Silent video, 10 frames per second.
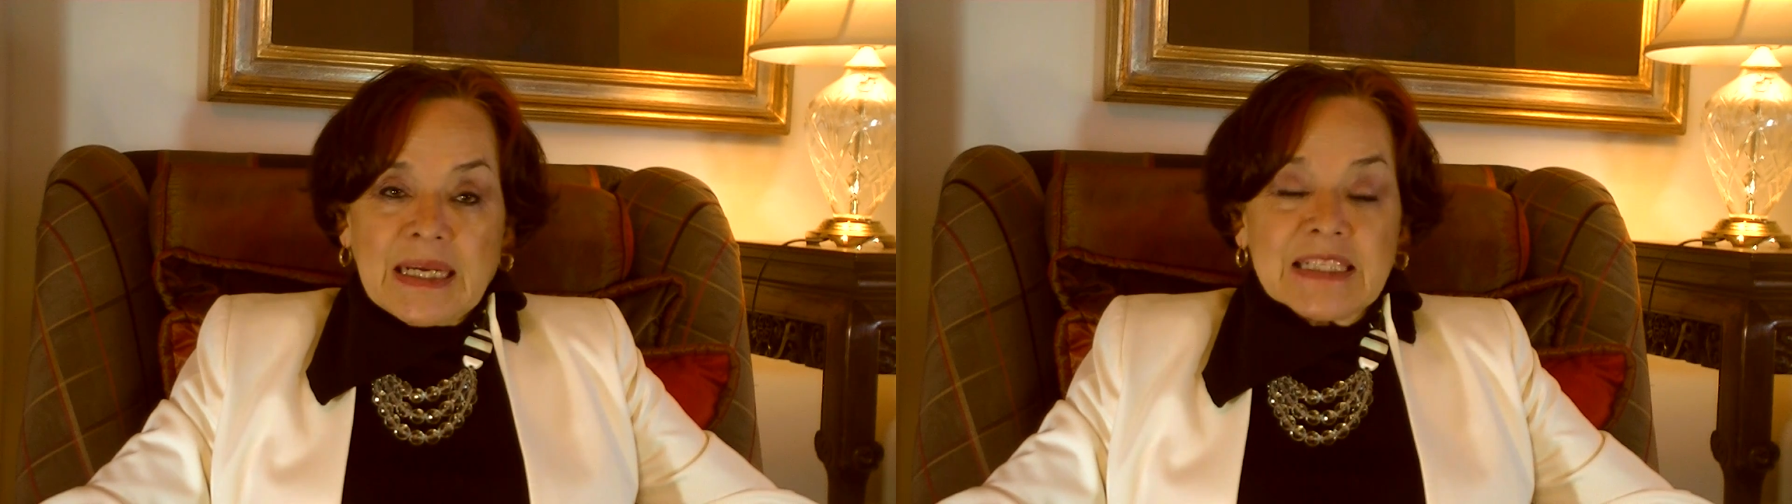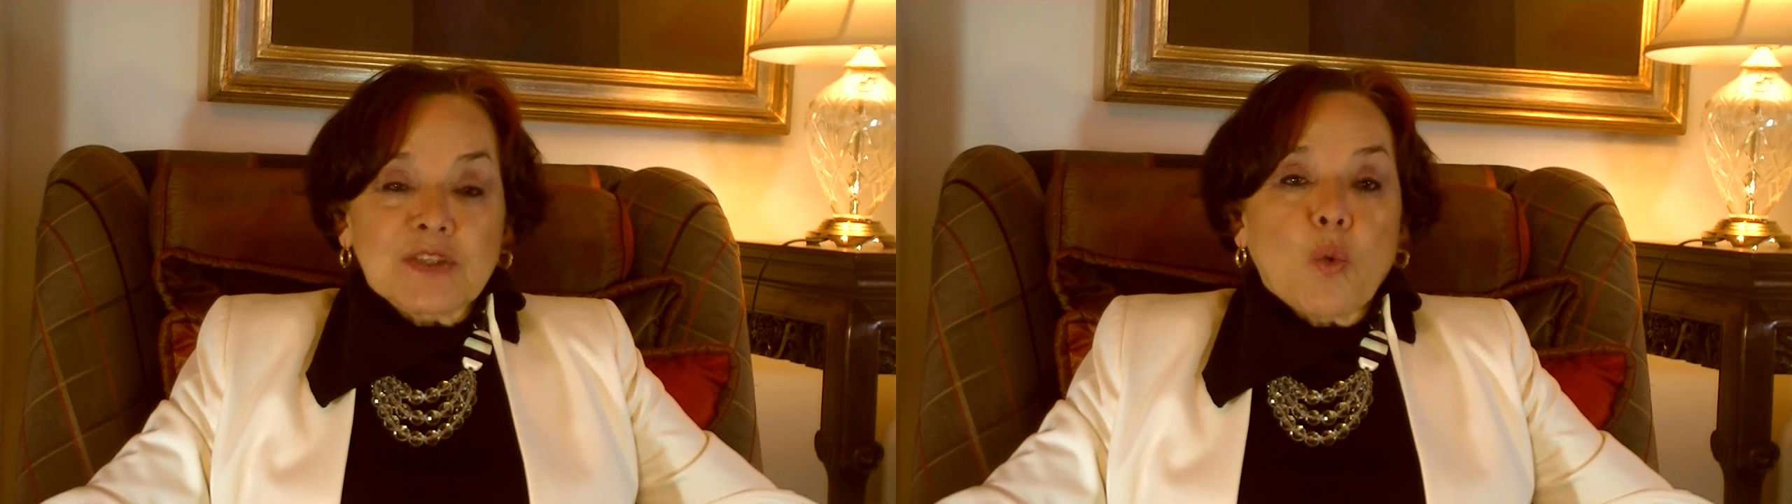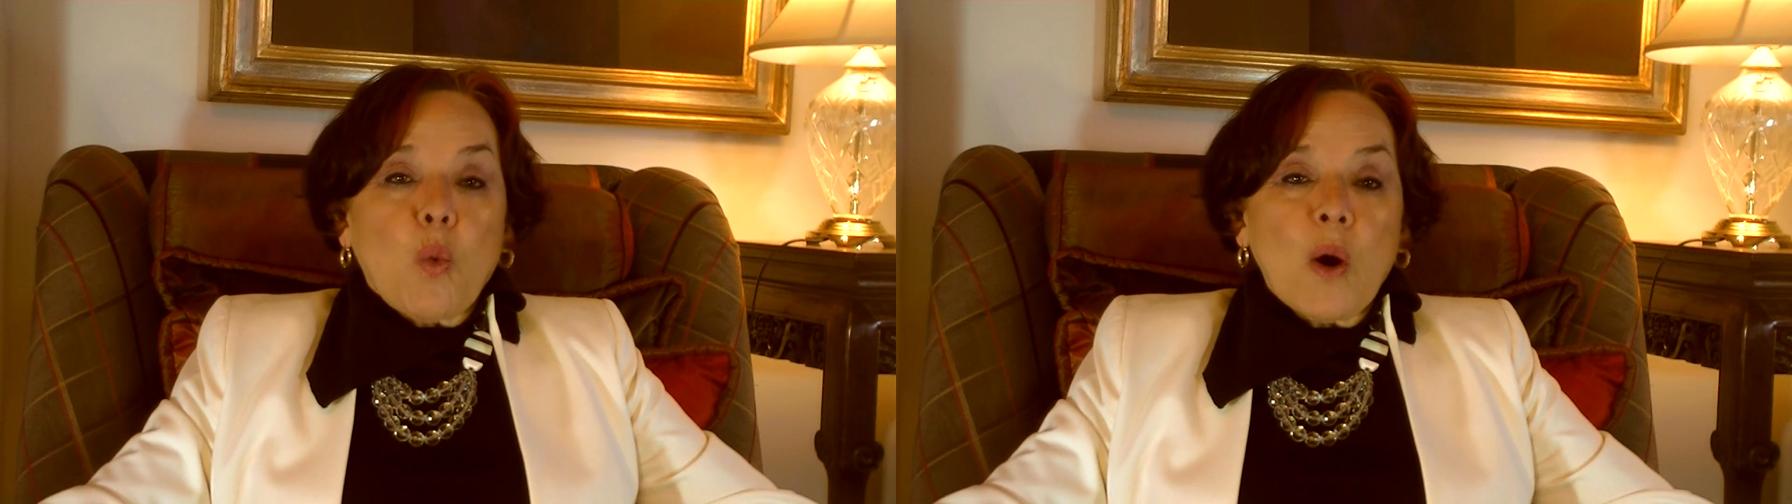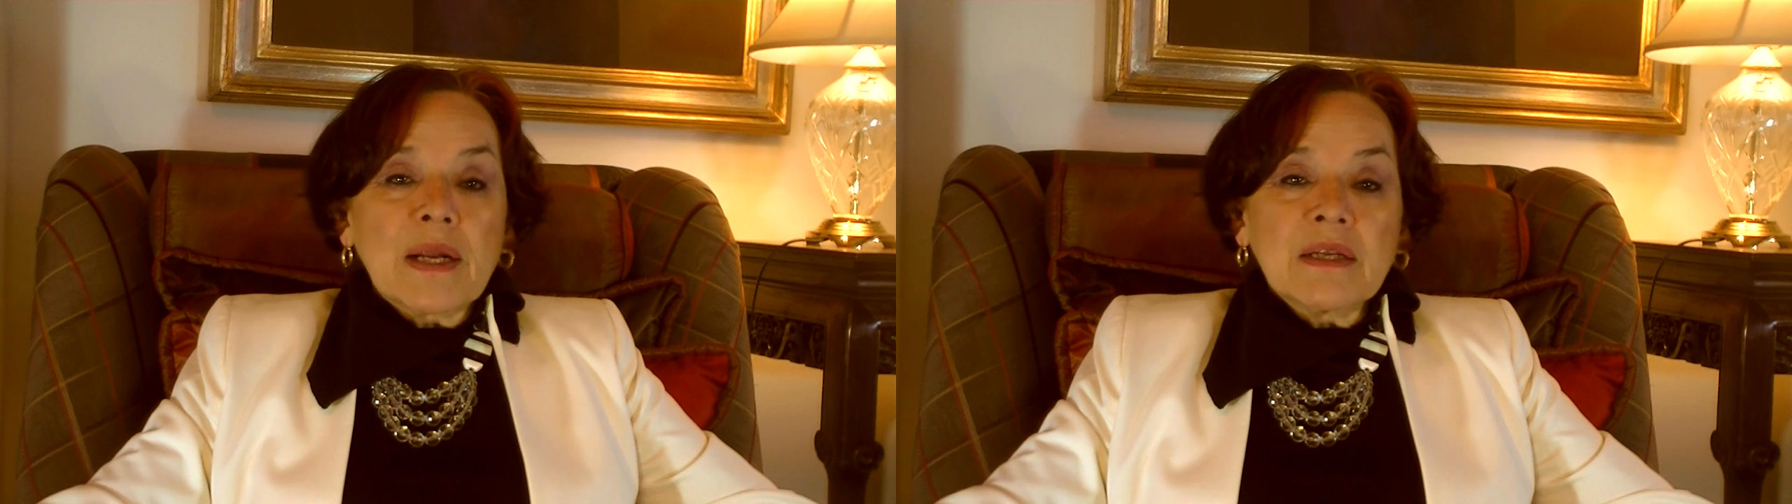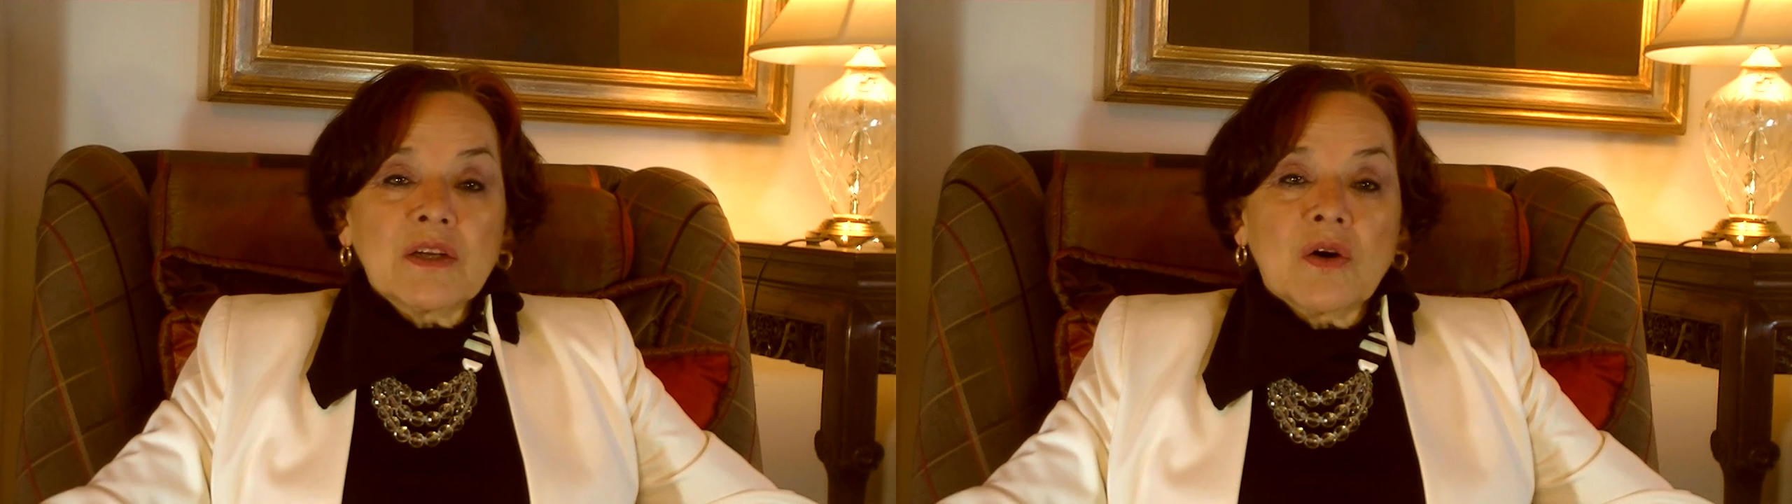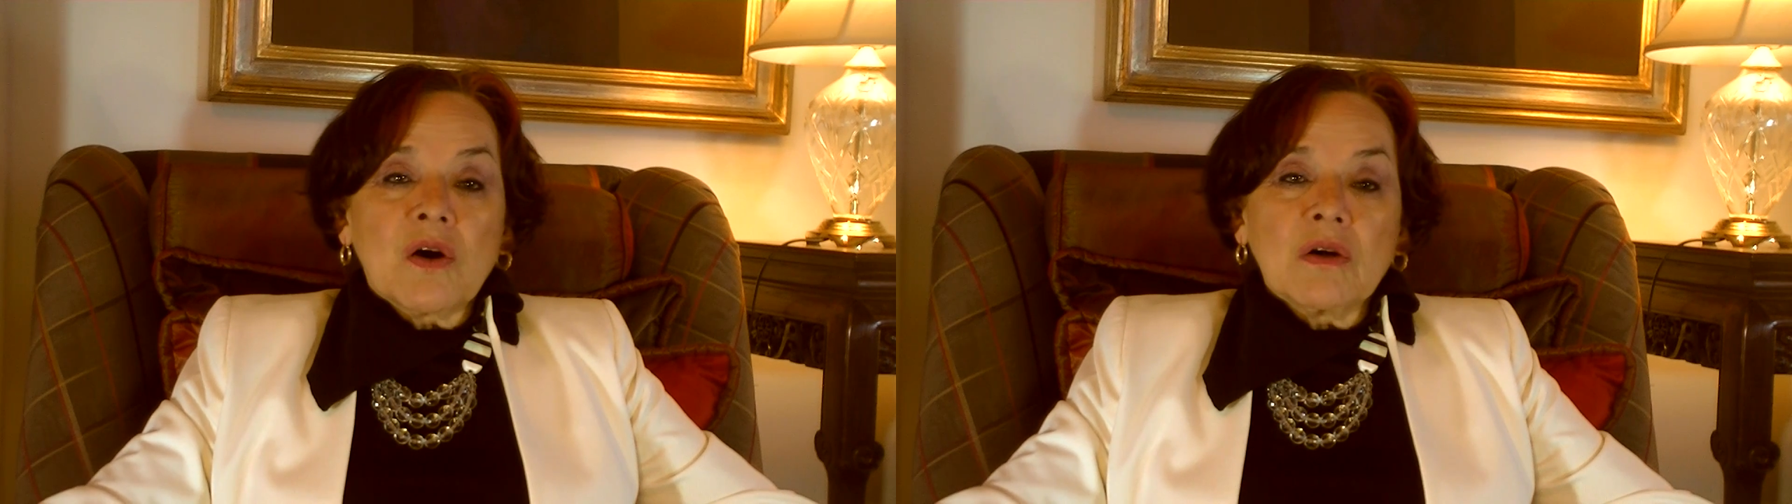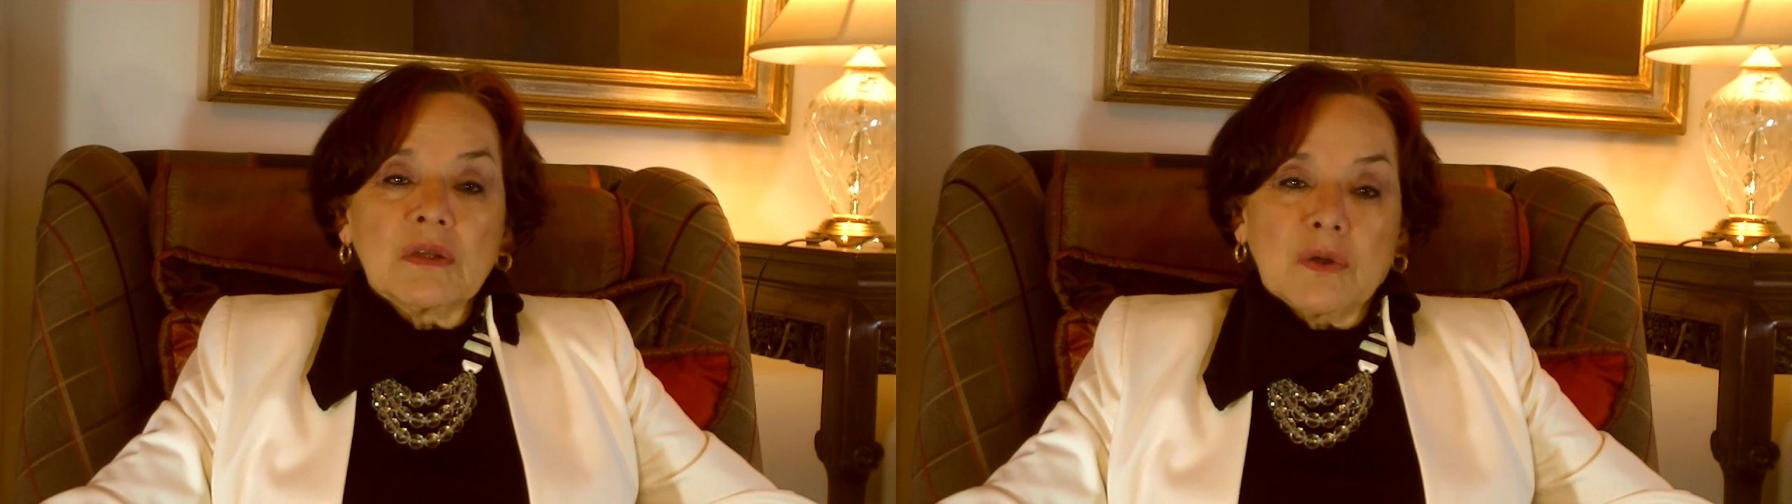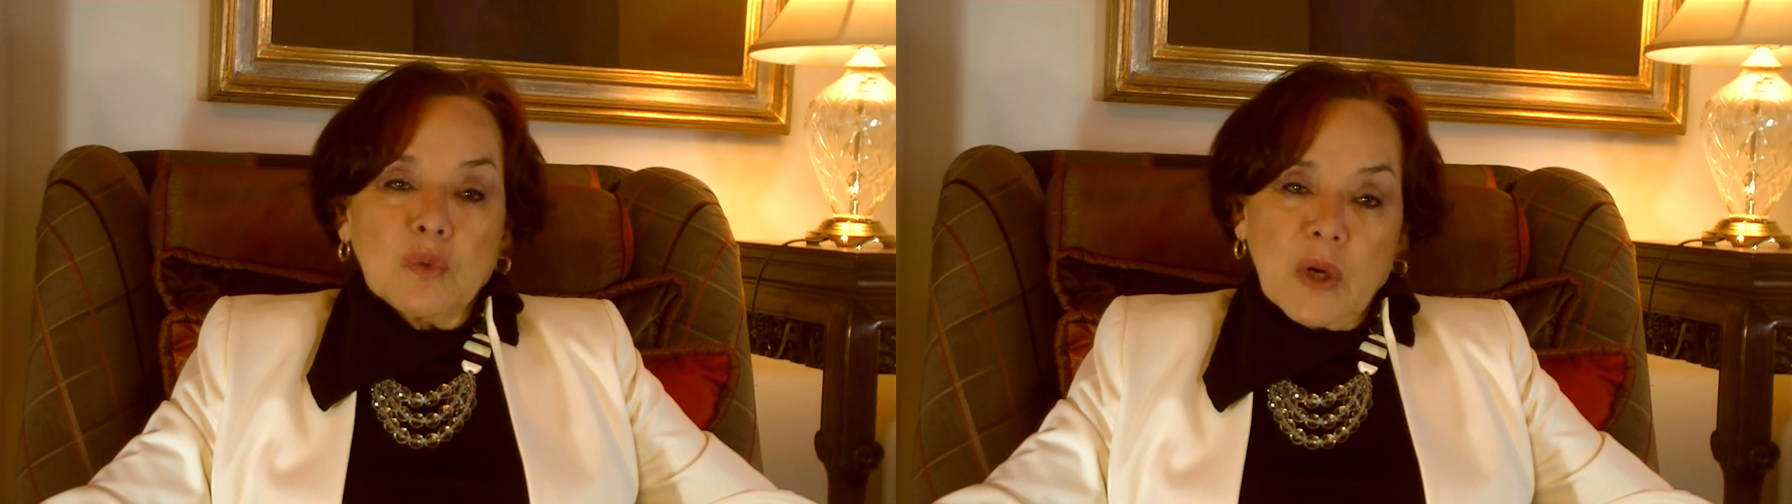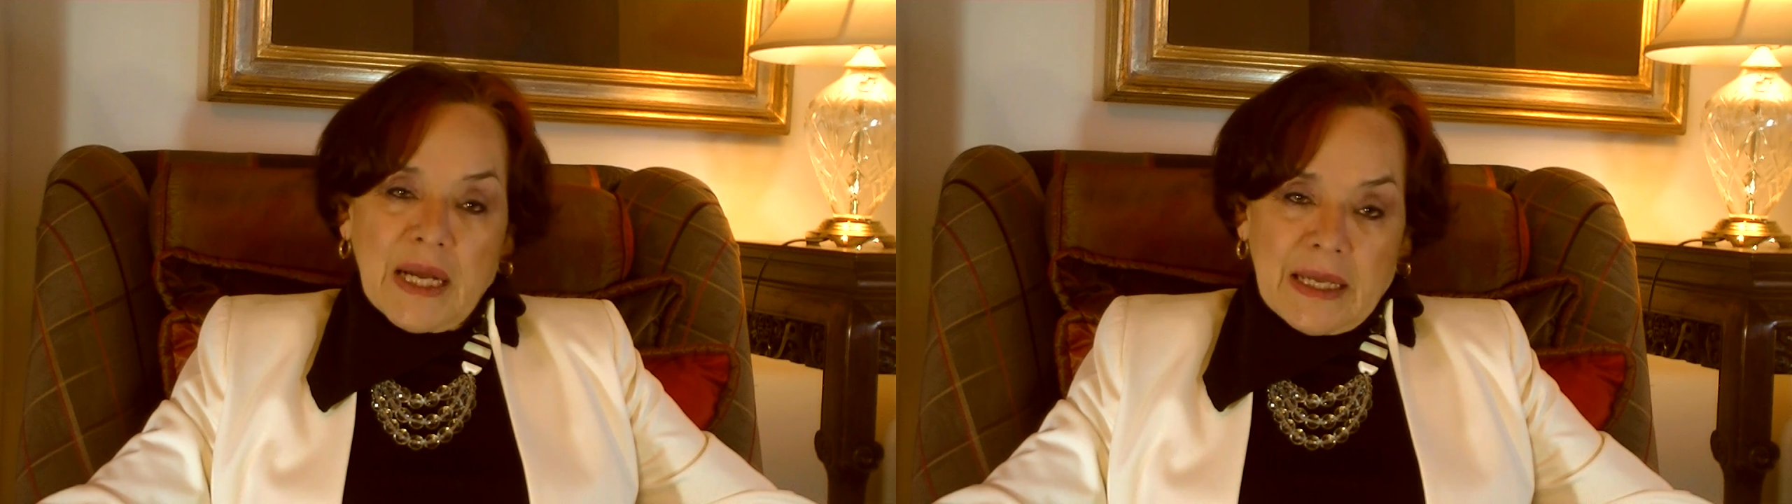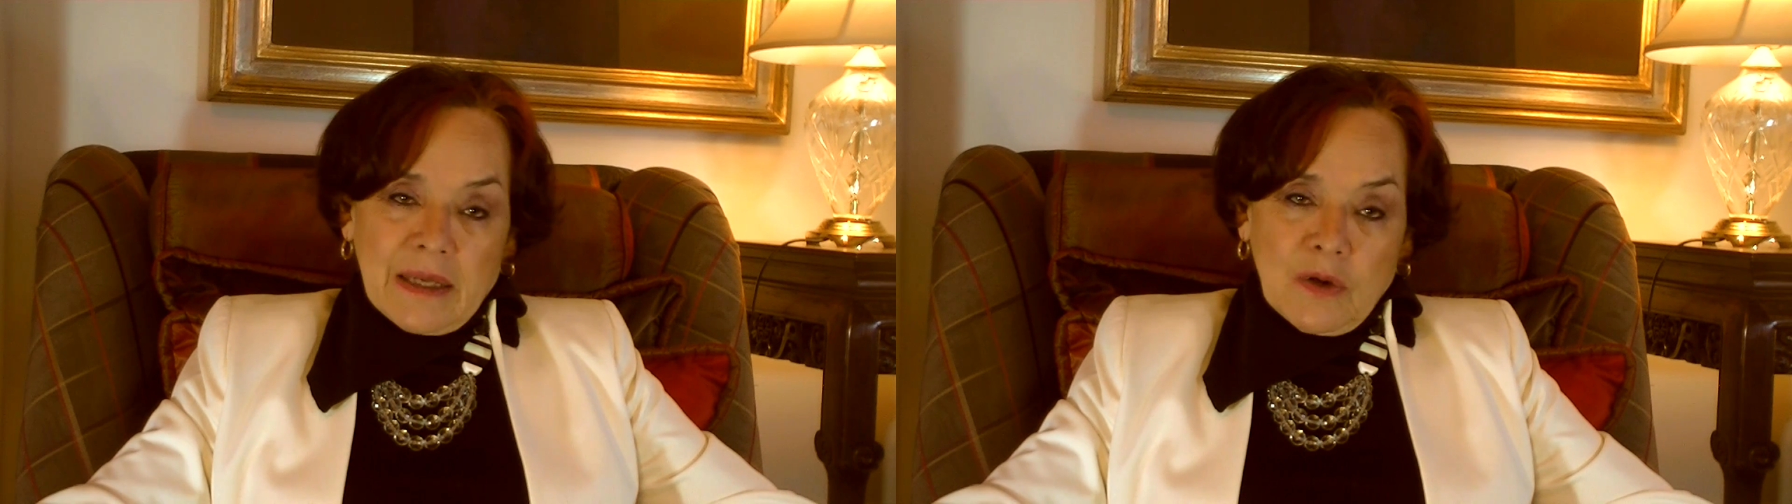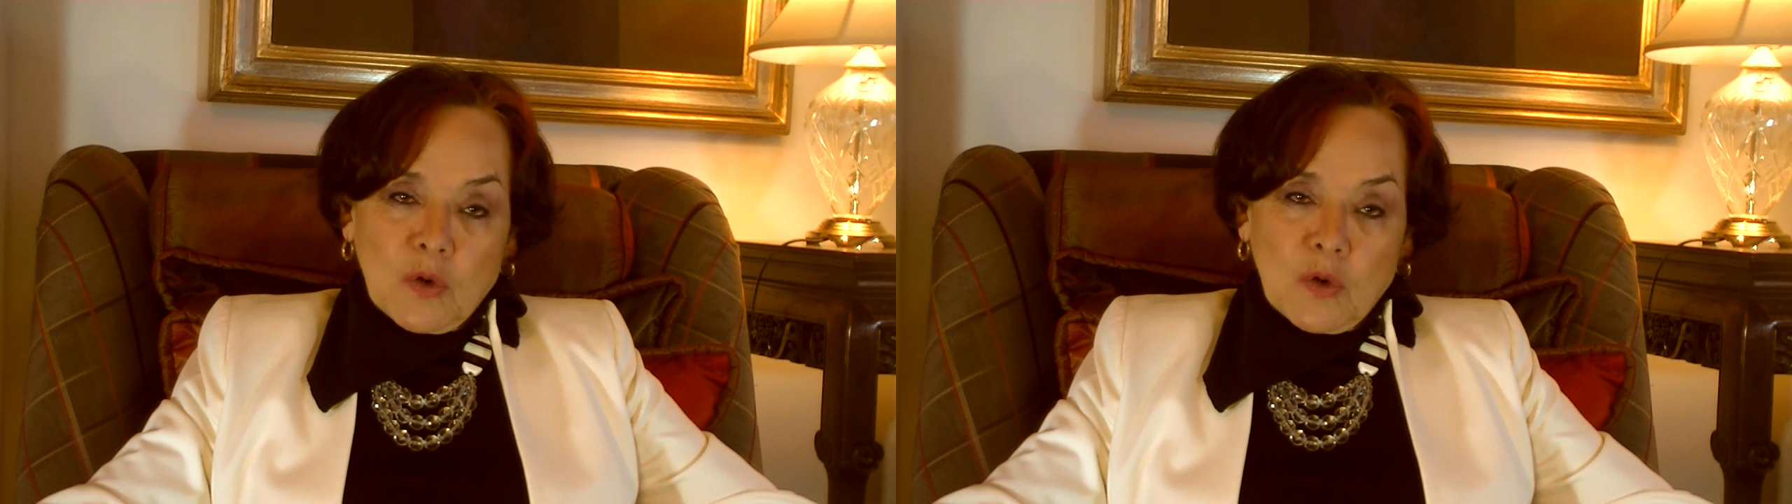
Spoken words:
is one call away